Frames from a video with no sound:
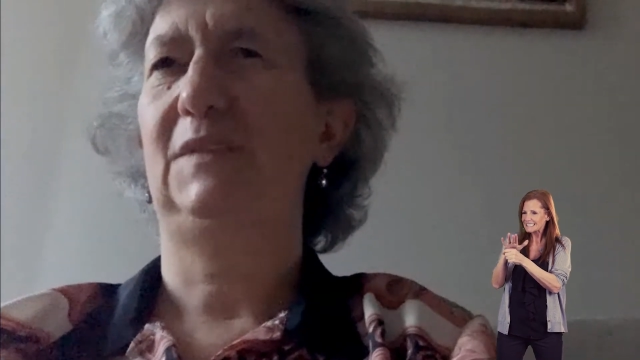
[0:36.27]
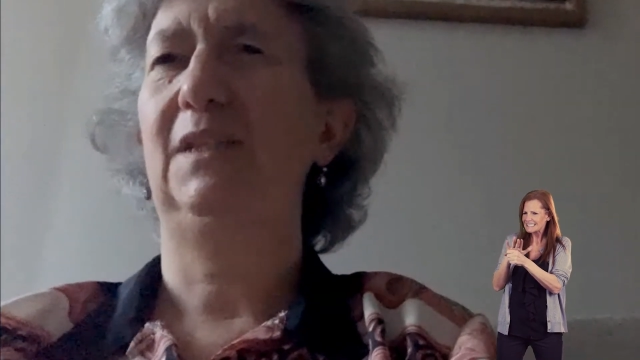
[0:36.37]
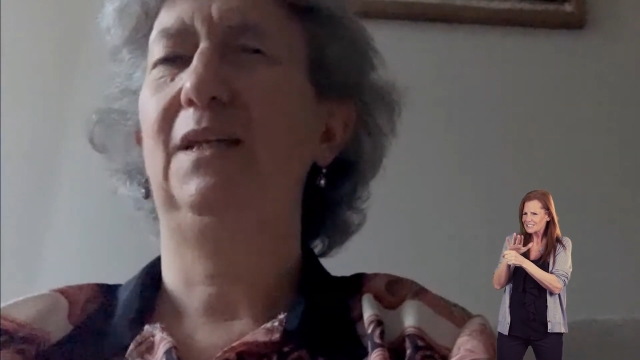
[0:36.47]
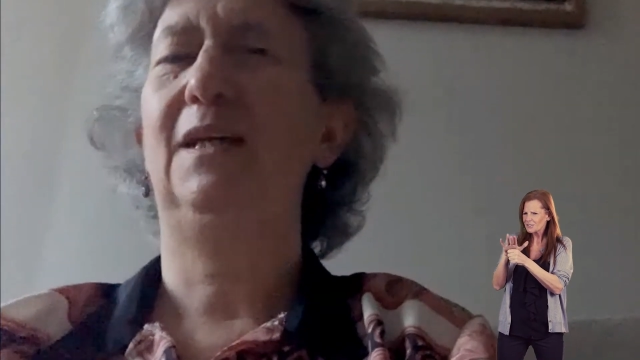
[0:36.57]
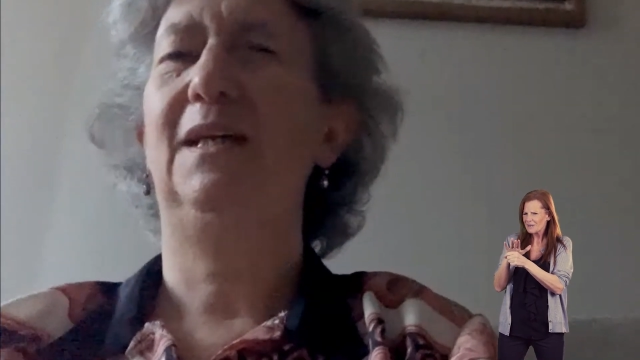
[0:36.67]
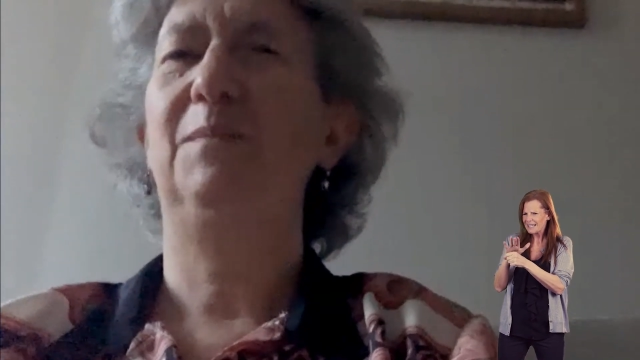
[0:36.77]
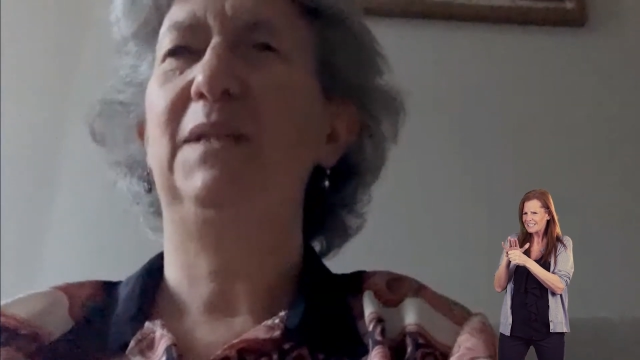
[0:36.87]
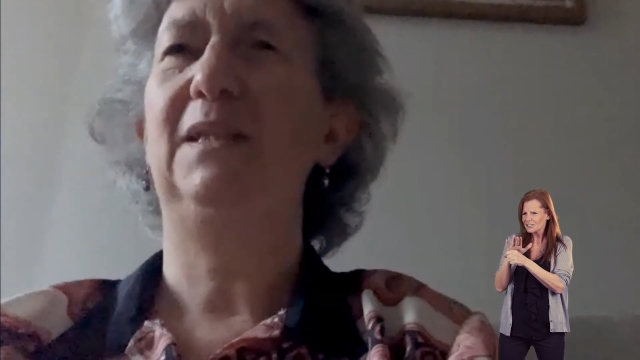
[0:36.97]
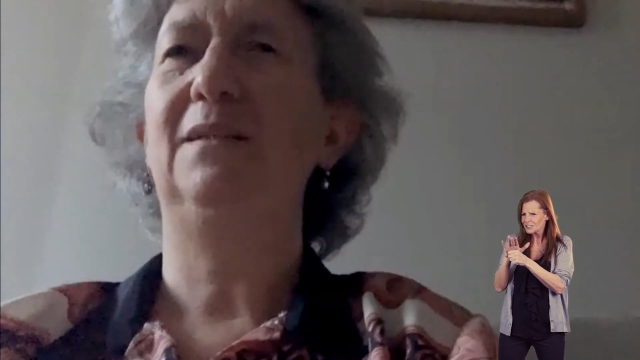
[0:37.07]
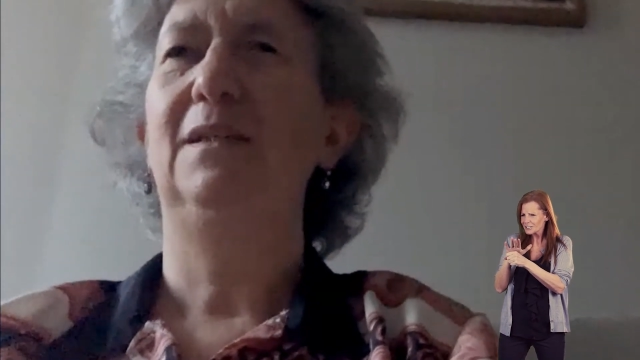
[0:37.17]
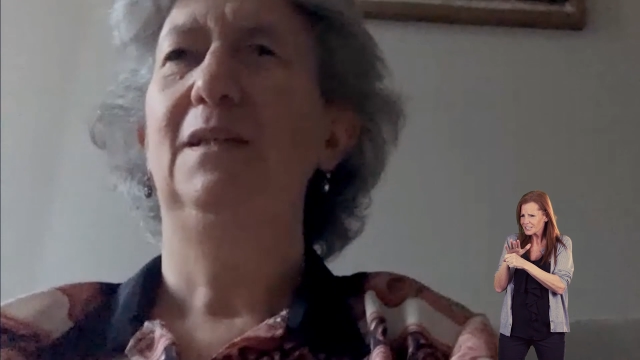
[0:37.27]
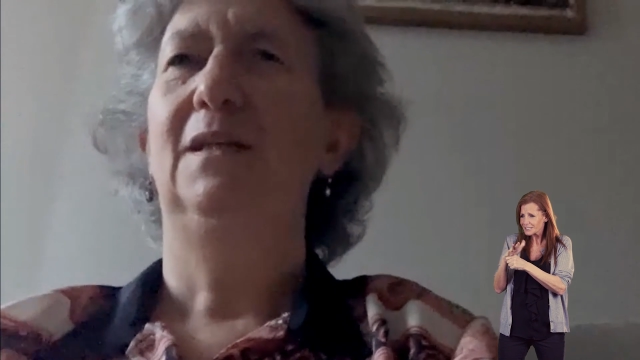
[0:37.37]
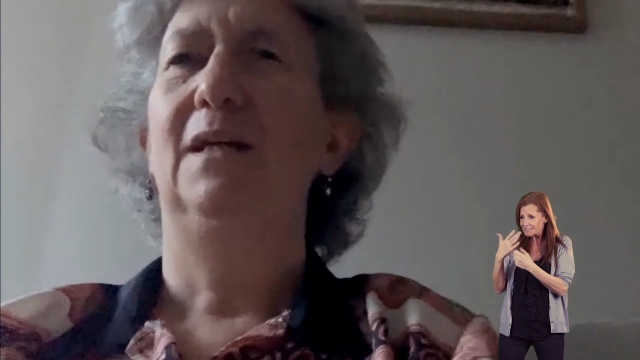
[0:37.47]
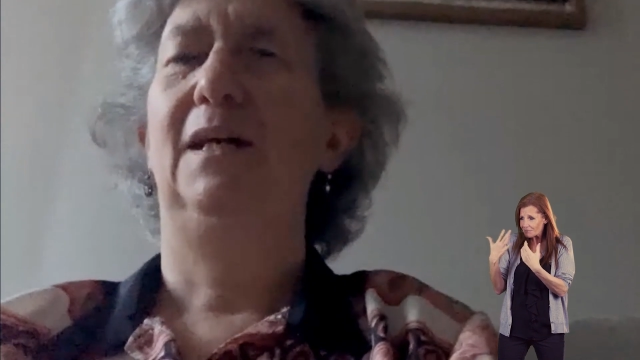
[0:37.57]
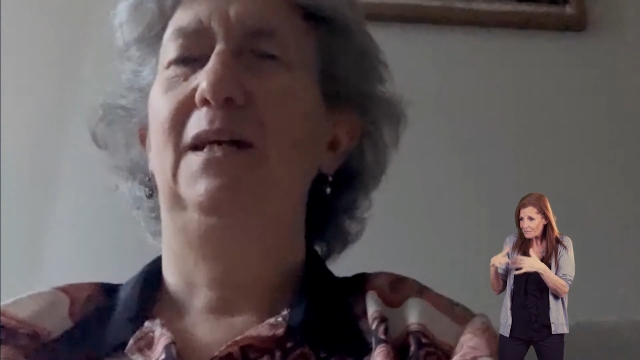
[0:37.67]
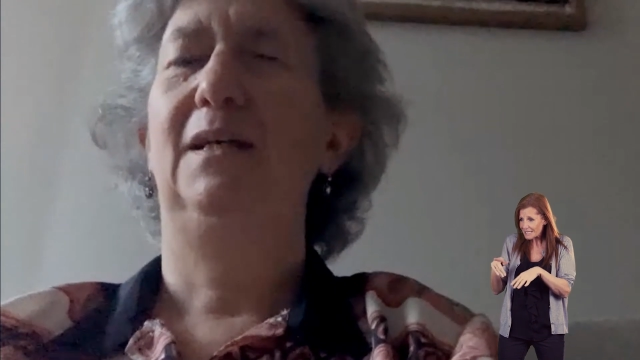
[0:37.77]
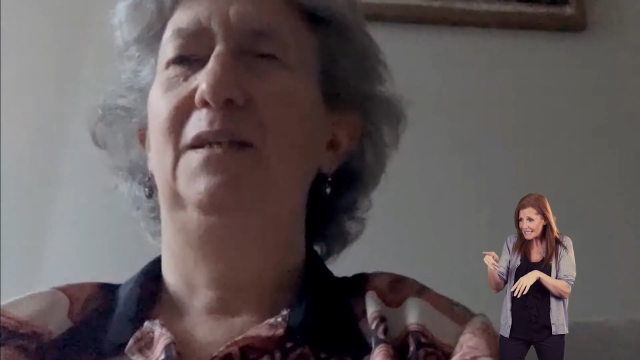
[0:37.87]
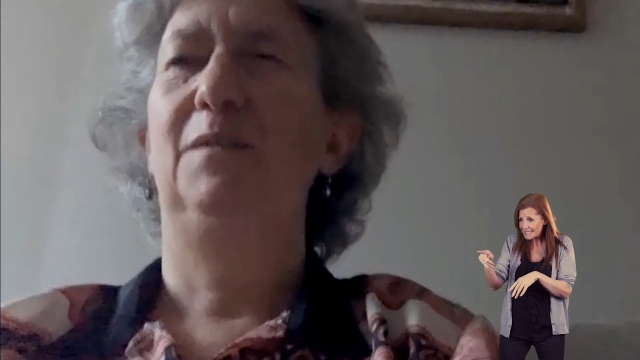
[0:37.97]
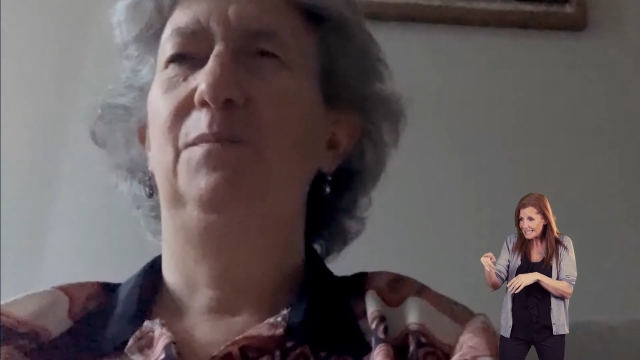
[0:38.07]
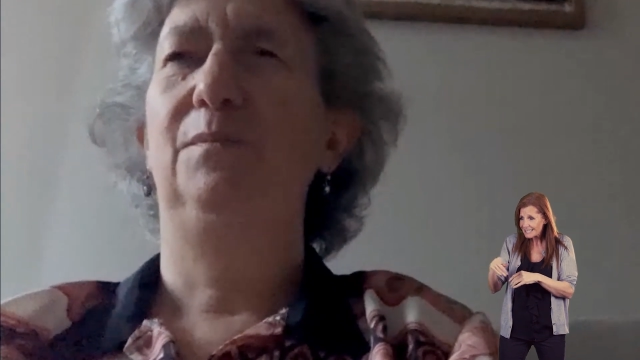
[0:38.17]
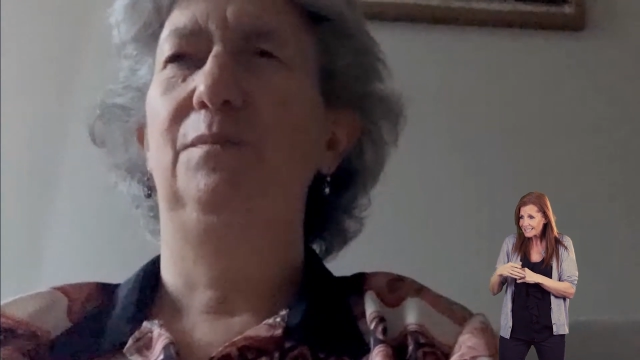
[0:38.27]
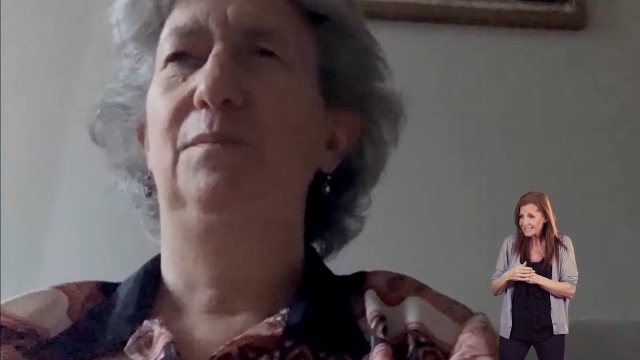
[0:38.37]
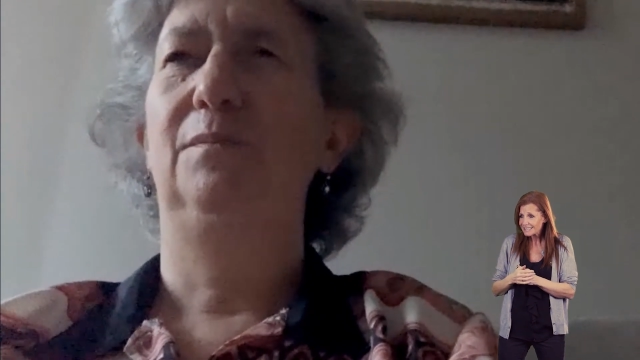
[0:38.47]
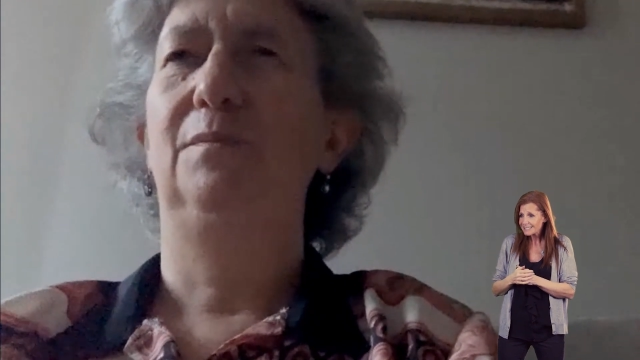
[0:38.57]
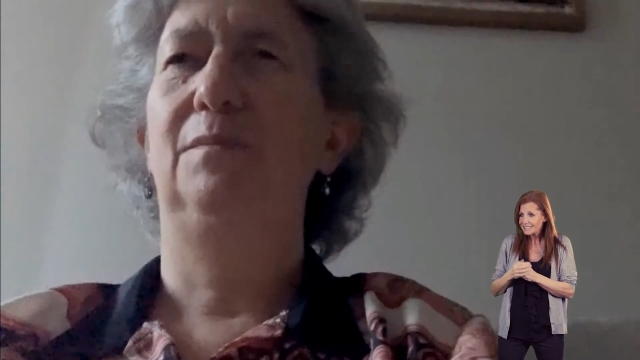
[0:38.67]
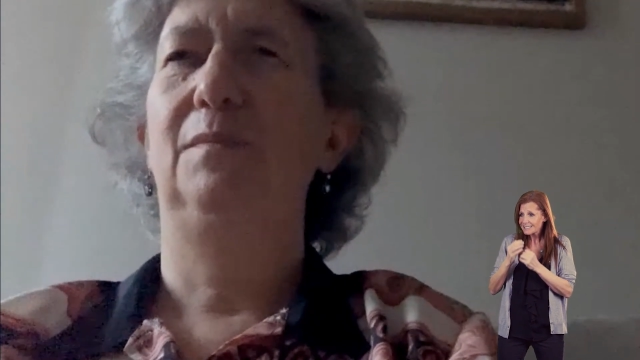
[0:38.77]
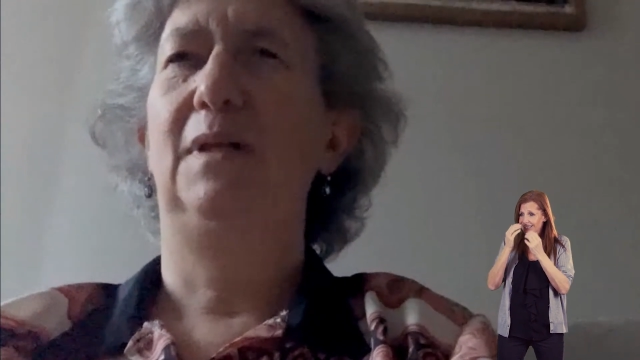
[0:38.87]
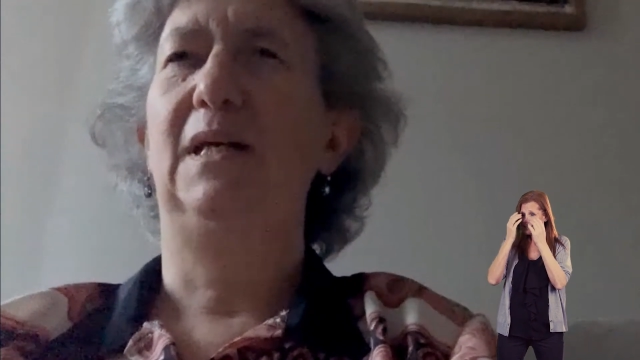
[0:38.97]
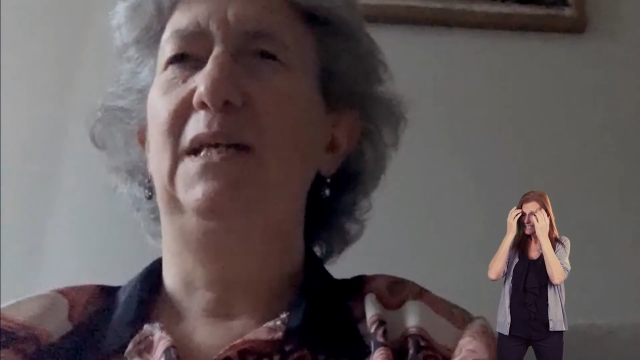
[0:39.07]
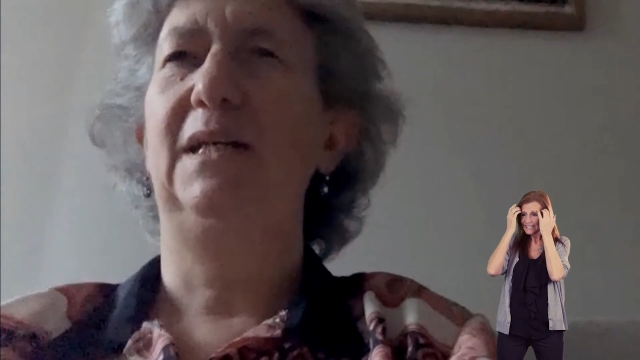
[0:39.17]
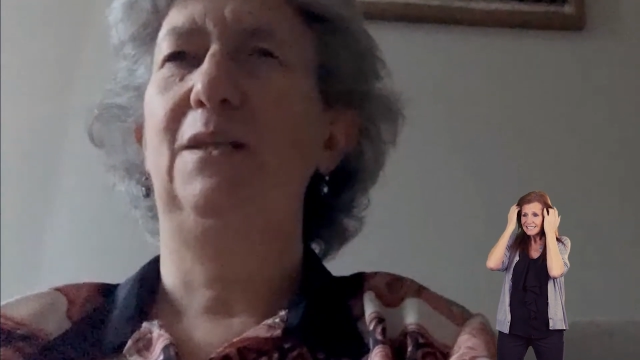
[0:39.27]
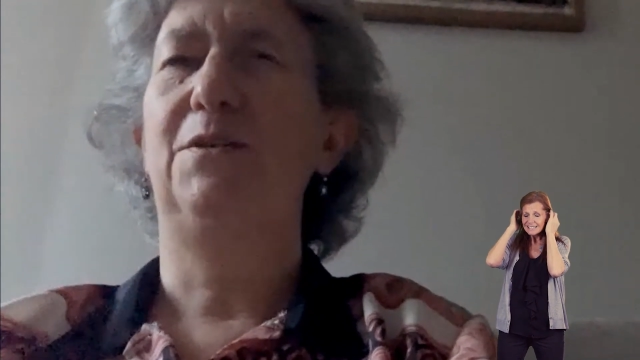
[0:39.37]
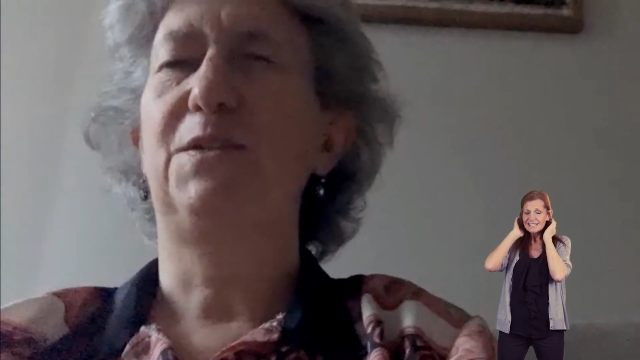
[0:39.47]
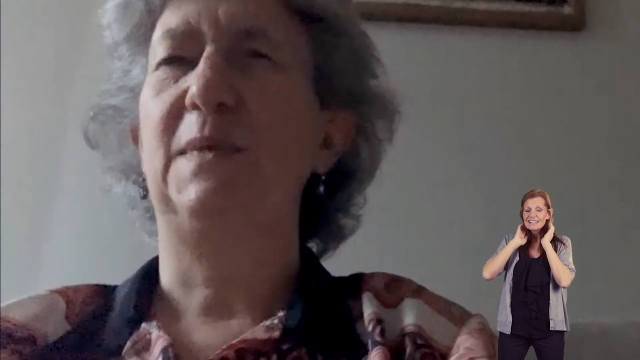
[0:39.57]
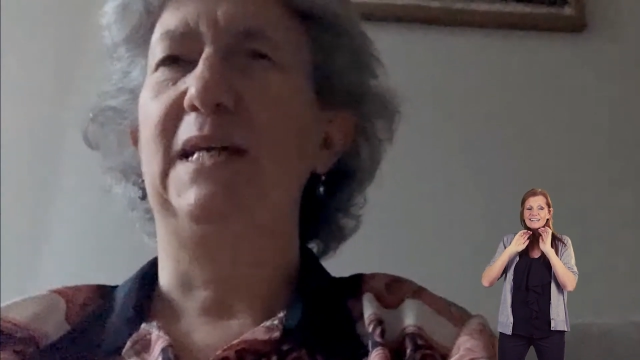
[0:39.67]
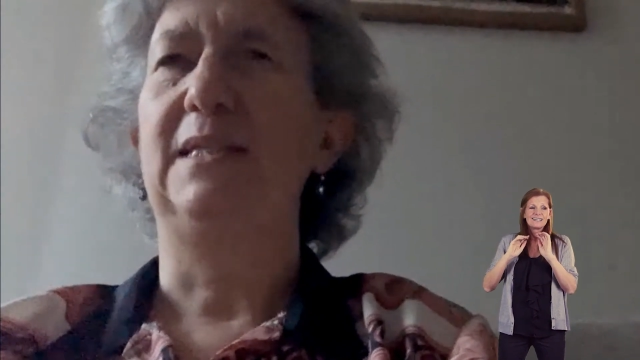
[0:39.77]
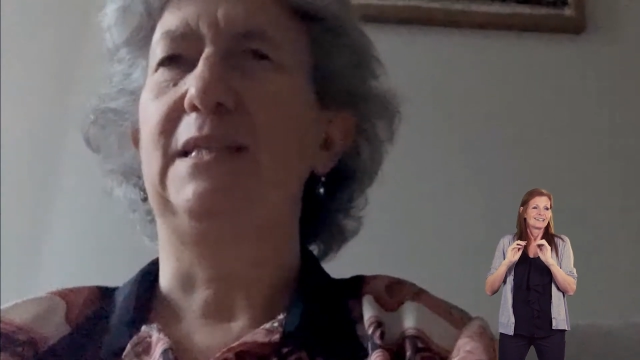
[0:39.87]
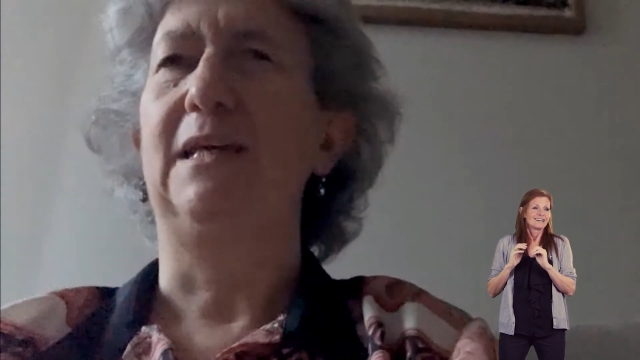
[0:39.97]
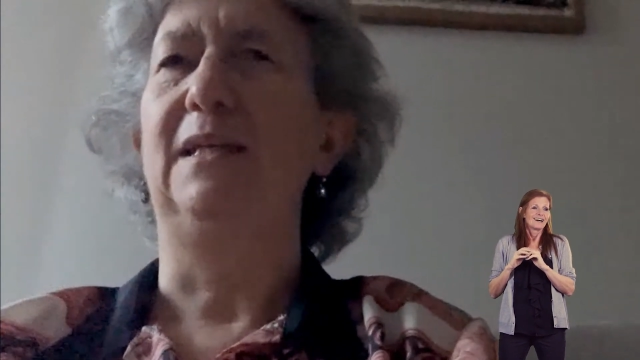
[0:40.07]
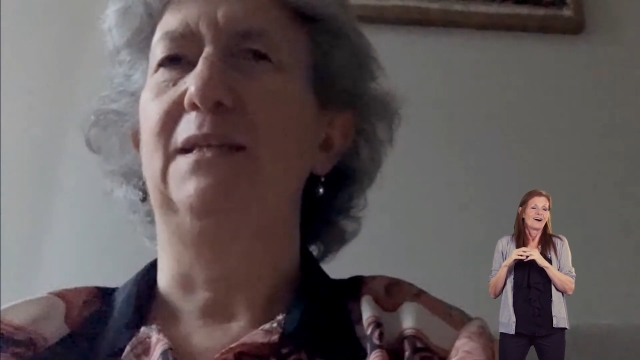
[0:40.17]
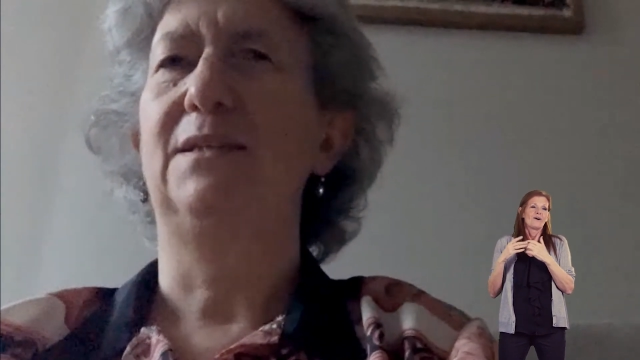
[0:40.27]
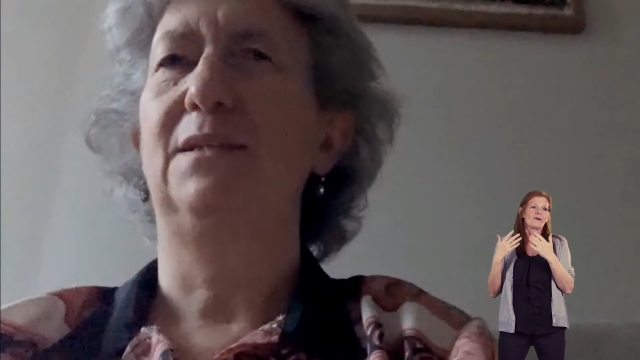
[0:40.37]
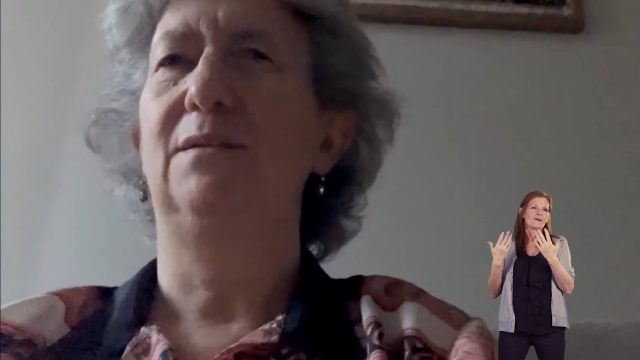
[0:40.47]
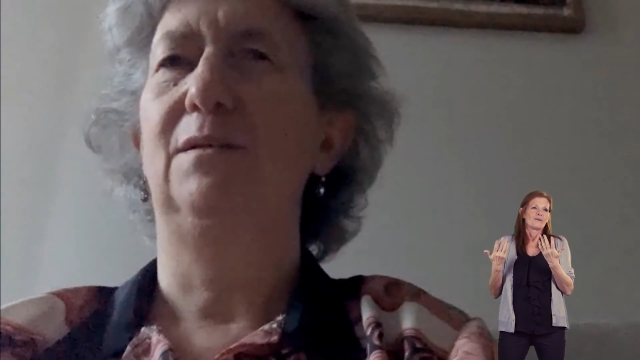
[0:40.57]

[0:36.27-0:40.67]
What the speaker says: Yeah, I mean, I lost my eyesight